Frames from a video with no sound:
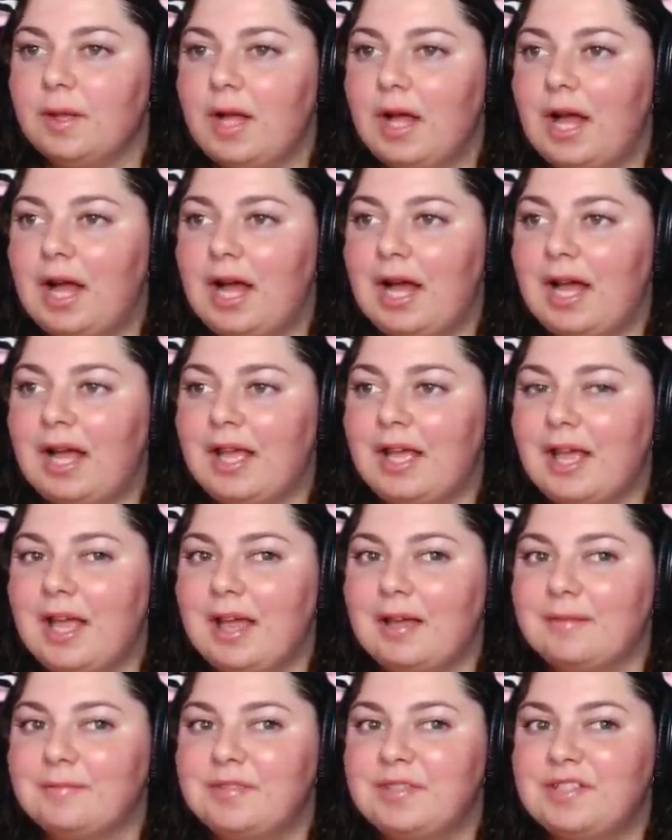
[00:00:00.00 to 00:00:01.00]
I
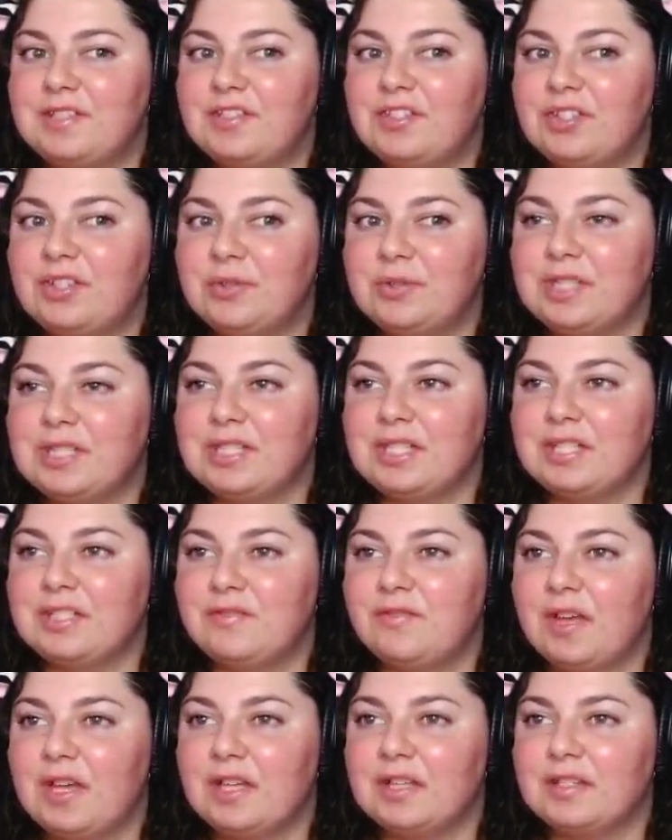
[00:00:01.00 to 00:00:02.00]
am using this
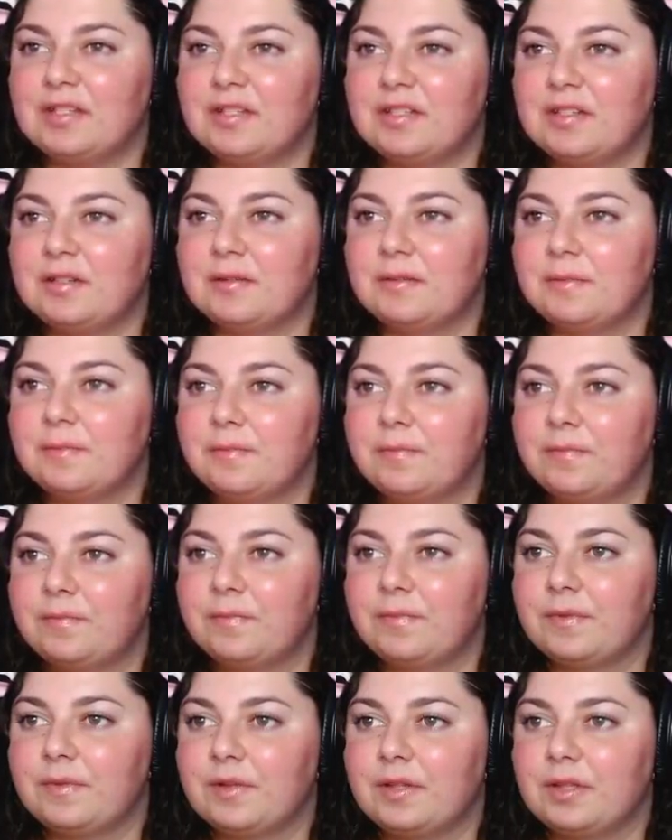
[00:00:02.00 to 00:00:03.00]
face.
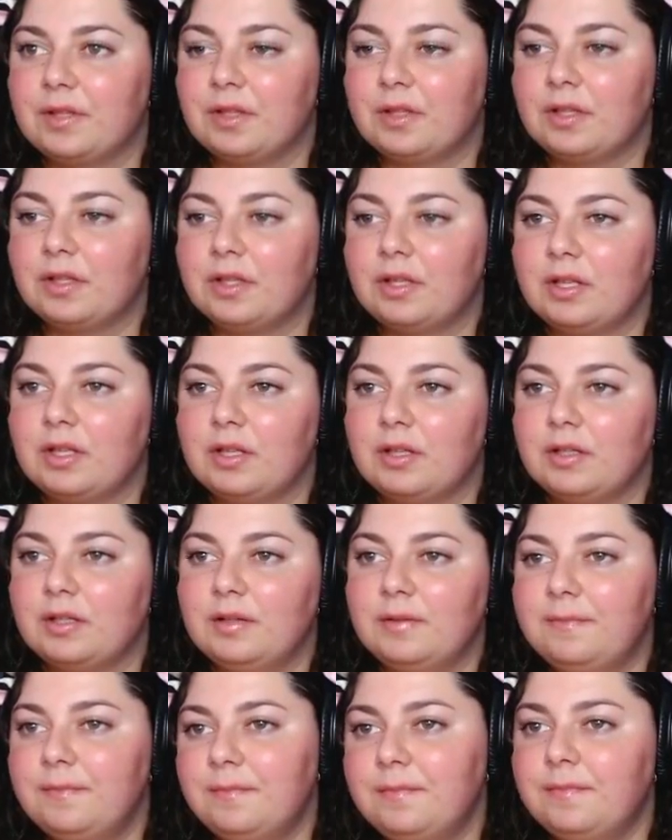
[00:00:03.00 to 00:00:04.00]

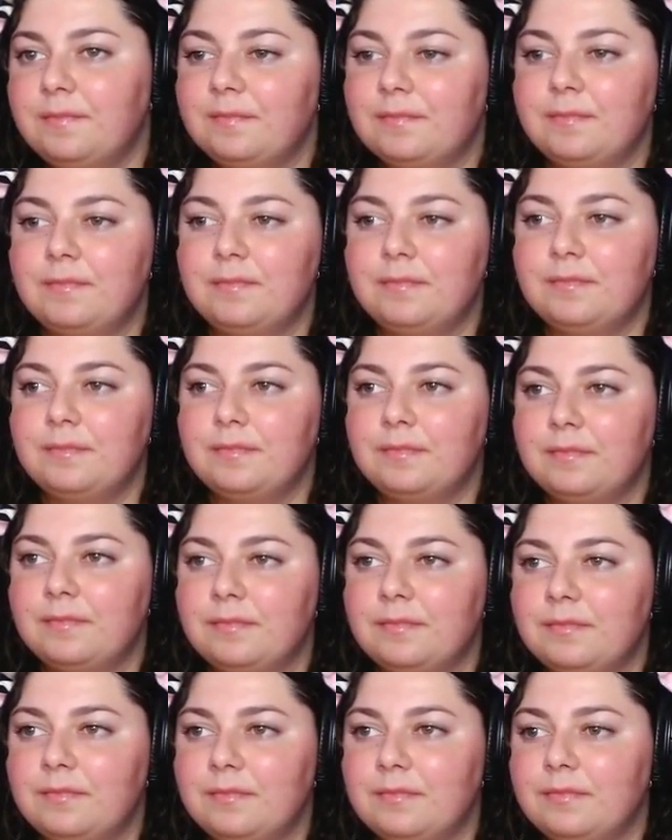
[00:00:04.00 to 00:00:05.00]
Mm-hmm,
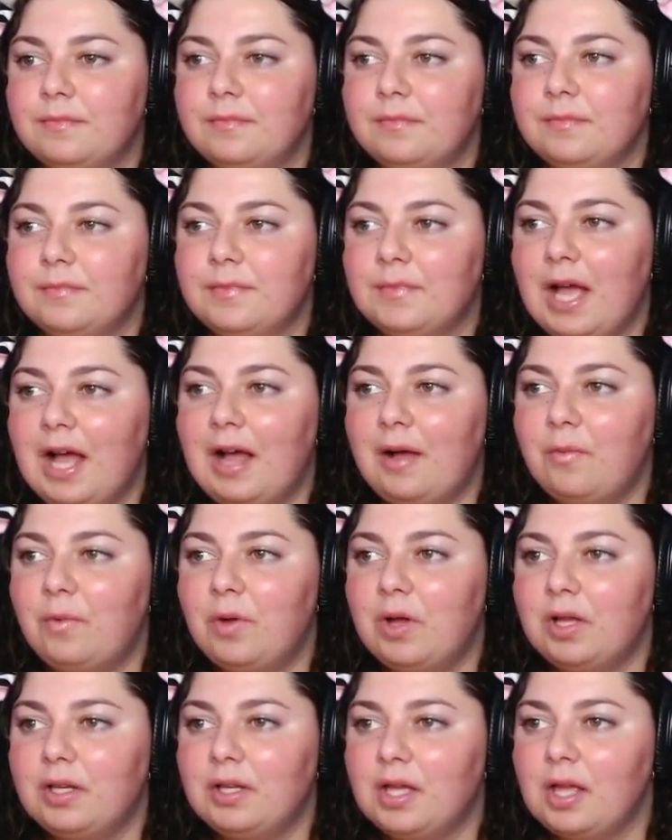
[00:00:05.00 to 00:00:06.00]
mm-hmm, I
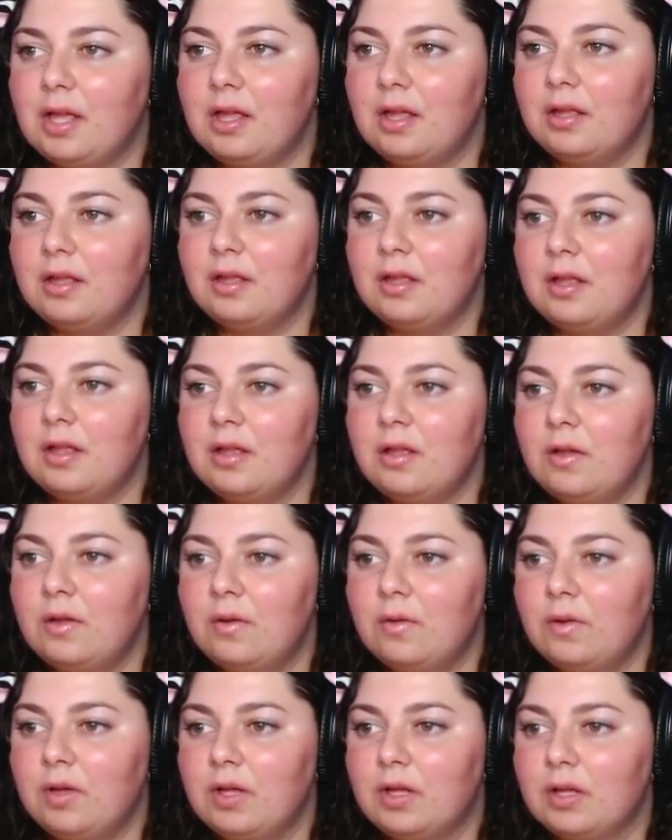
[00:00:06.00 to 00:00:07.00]
wanna
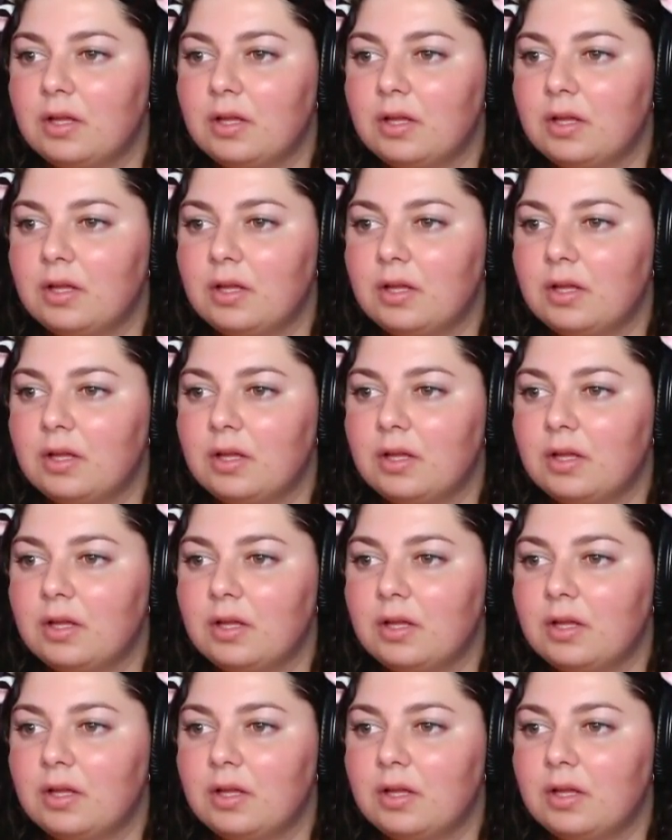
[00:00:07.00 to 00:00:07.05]
go.